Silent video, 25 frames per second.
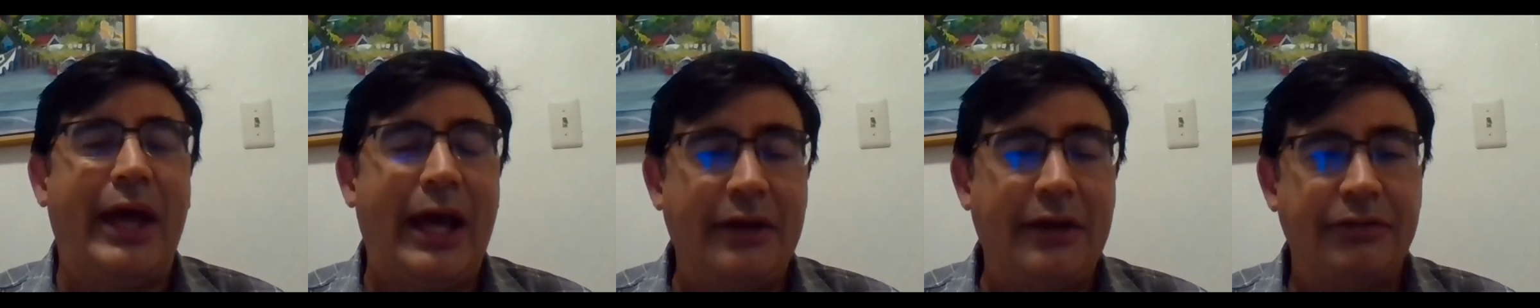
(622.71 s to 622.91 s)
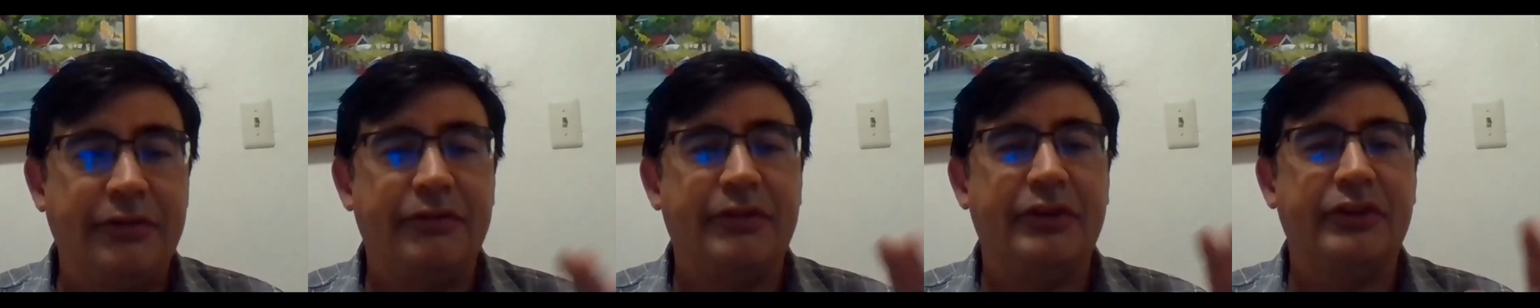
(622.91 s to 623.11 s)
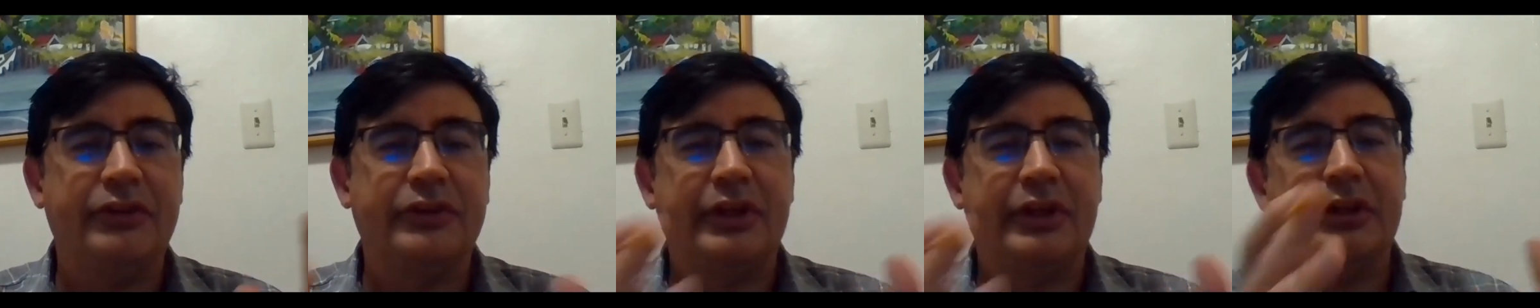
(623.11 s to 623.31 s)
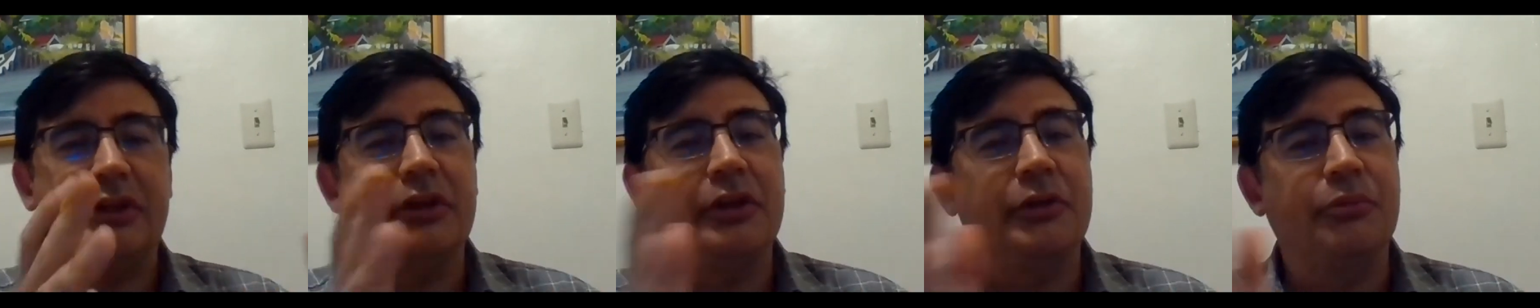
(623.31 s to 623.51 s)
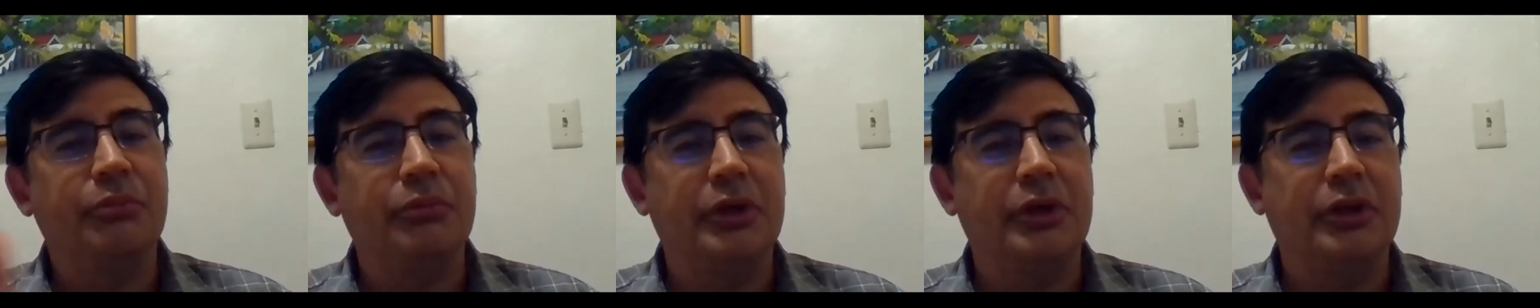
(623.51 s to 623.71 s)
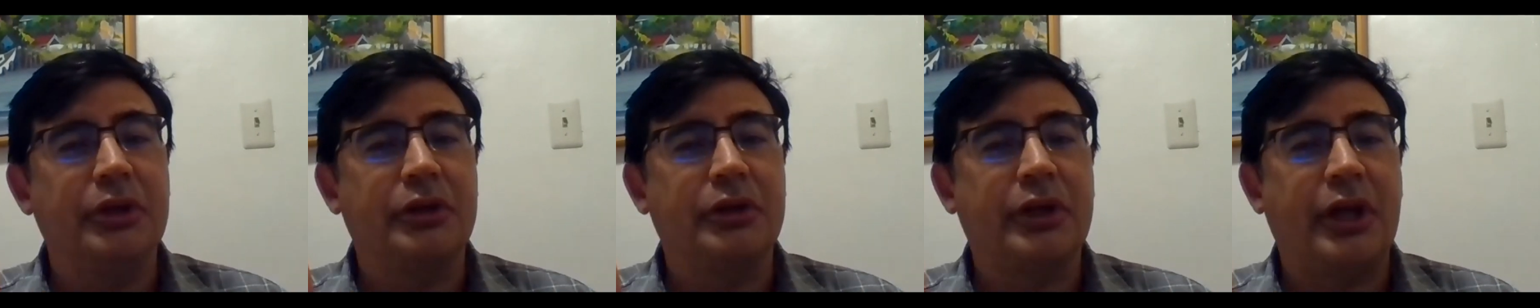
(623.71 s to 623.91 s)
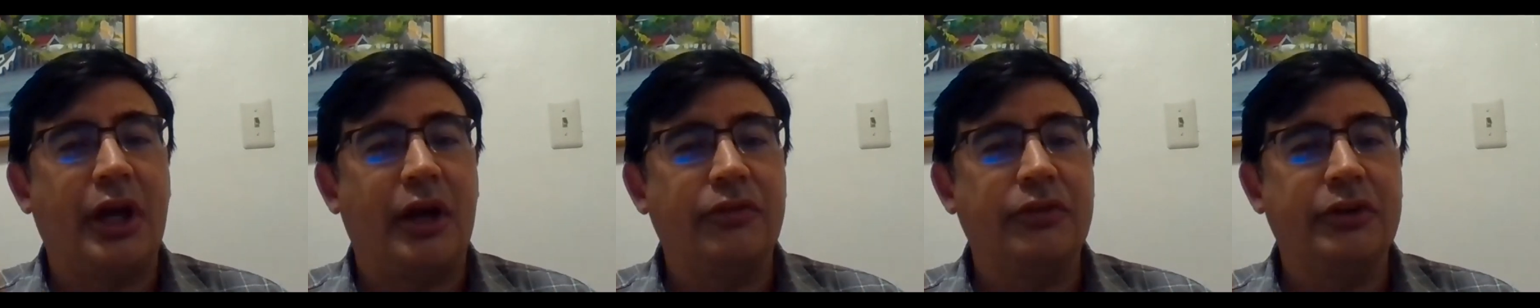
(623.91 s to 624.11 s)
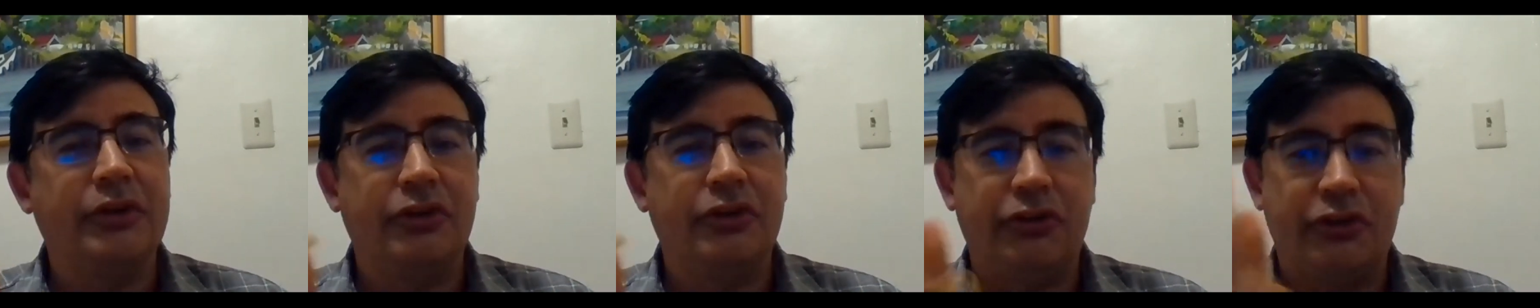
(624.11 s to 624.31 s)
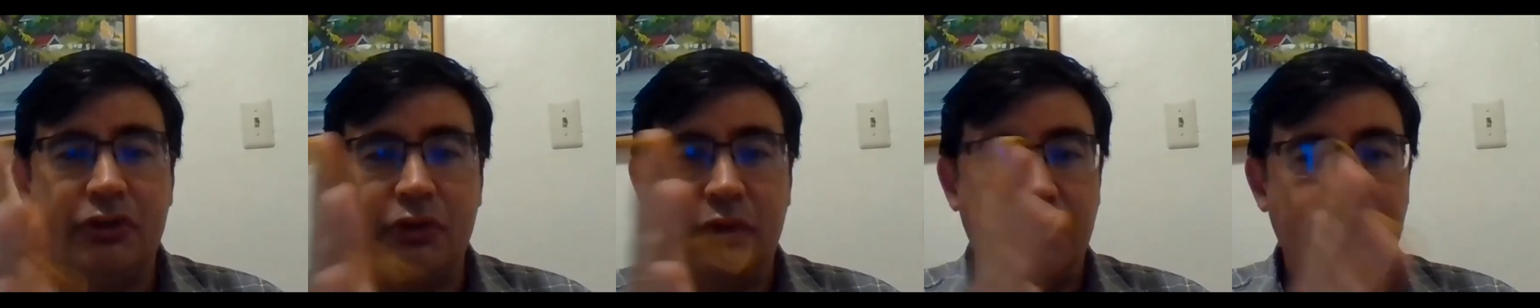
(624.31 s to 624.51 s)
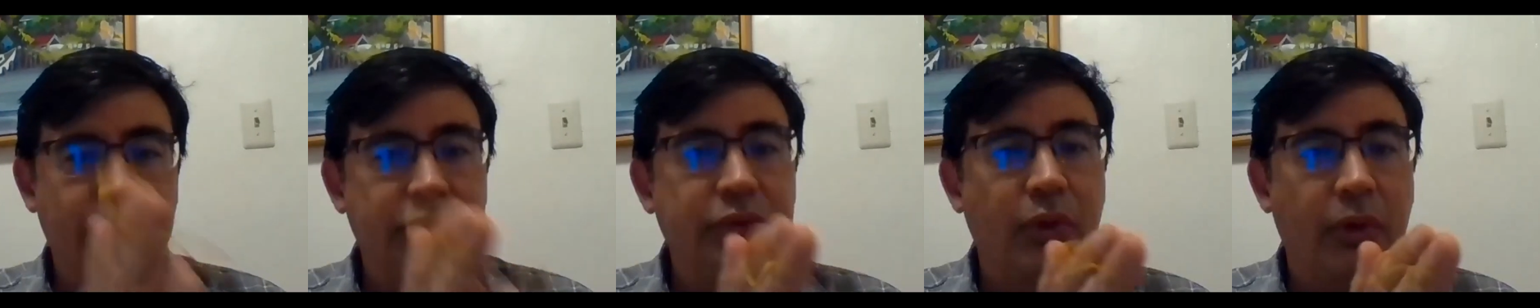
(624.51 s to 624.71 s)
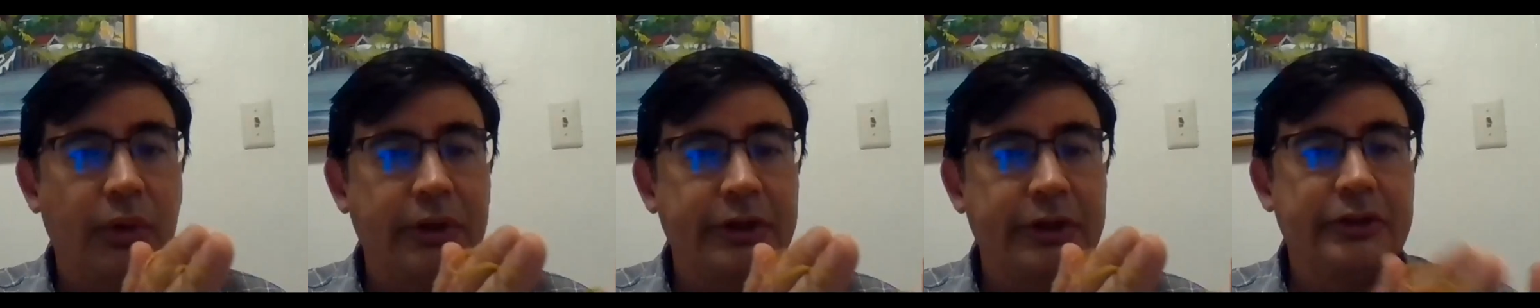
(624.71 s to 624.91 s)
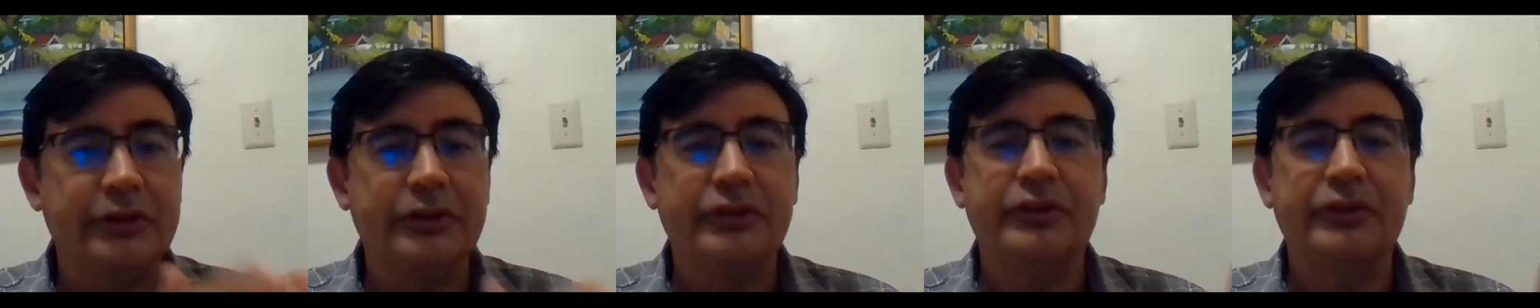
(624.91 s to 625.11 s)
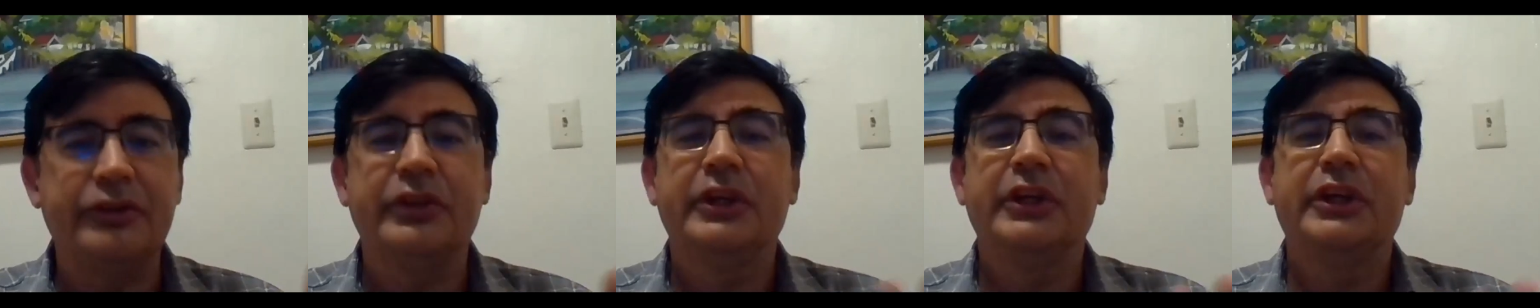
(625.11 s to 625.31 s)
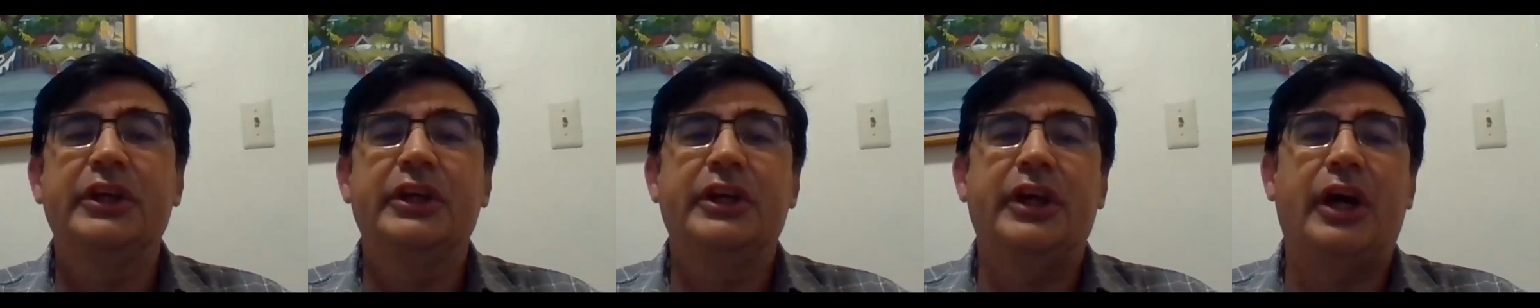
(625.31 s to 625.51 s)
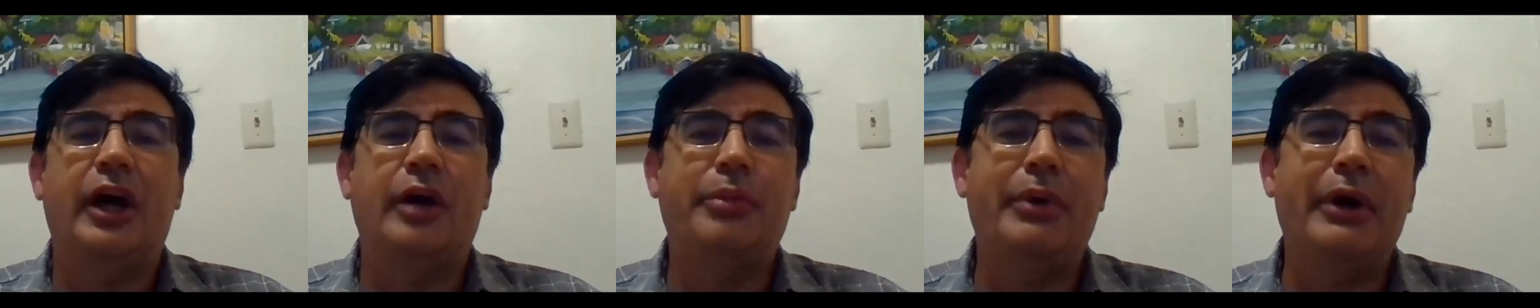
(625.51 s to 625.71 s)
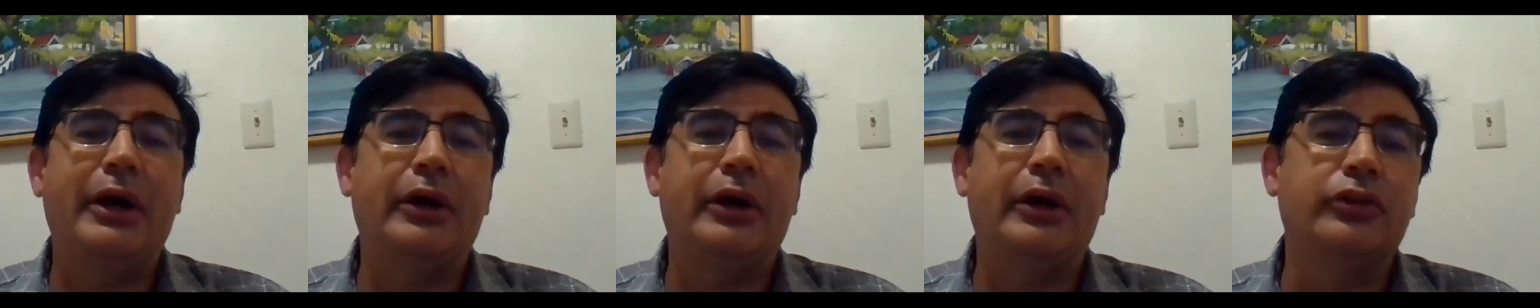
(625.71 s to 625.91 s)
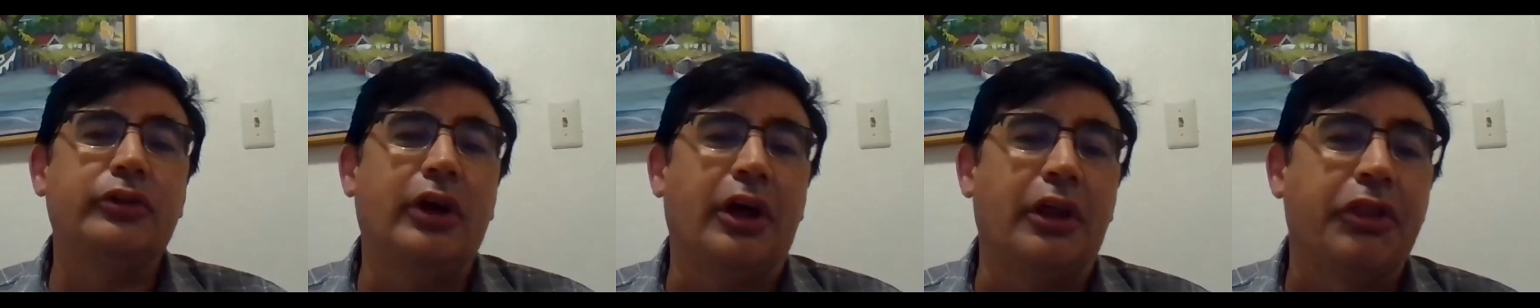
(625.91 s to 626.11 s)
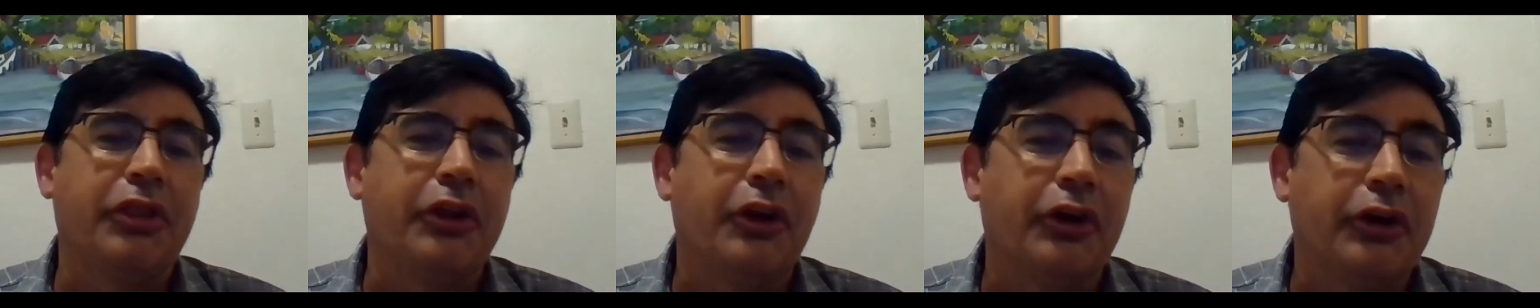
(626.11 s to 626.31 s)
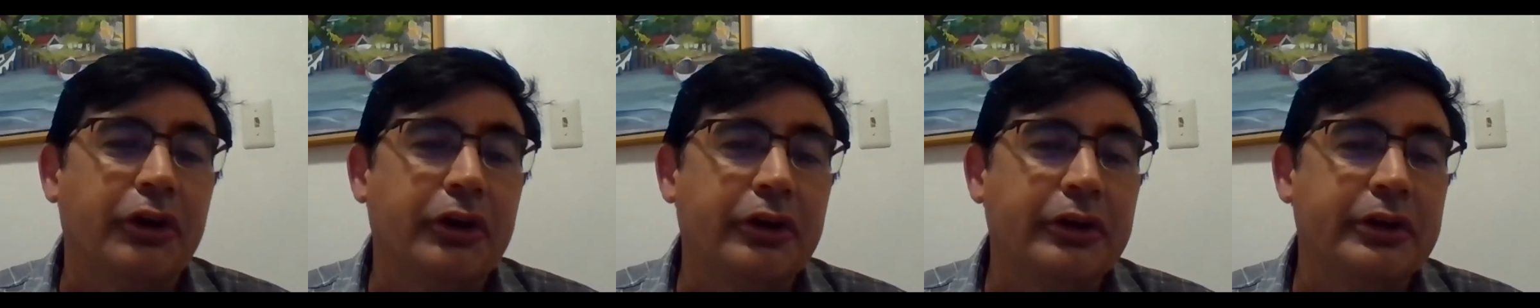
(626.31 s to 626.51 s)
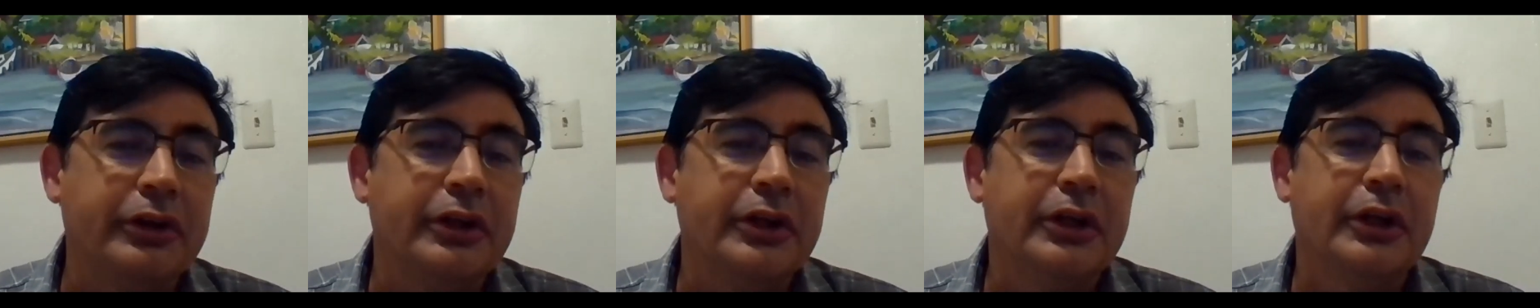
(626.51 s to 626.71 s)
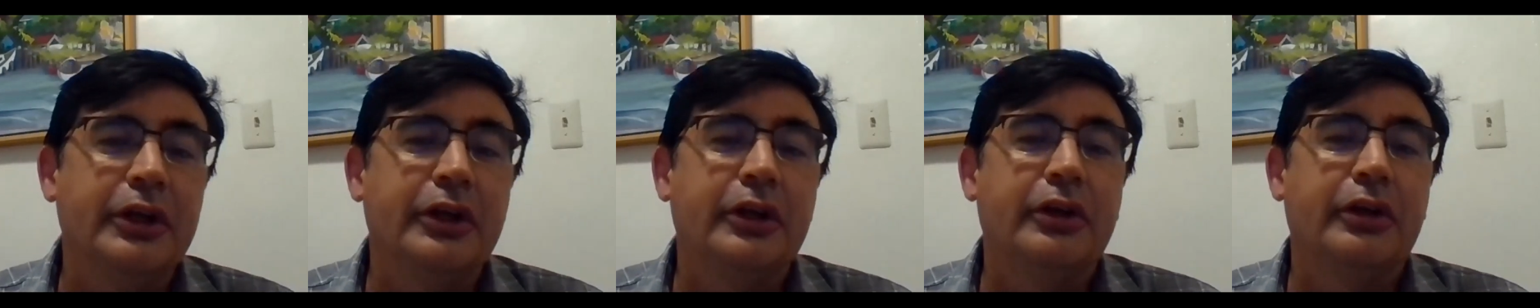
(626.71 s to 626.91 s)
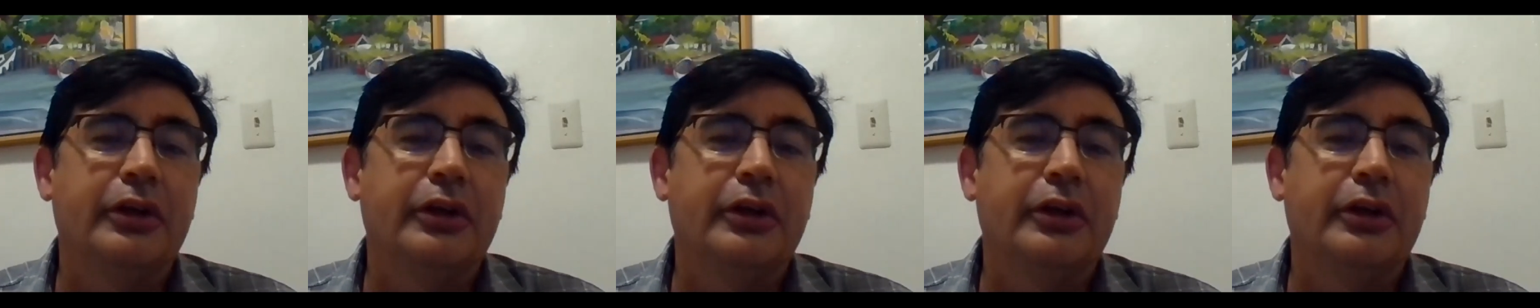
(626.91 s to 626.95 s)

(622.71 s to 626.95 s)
Half of us get coverage through employers, about a third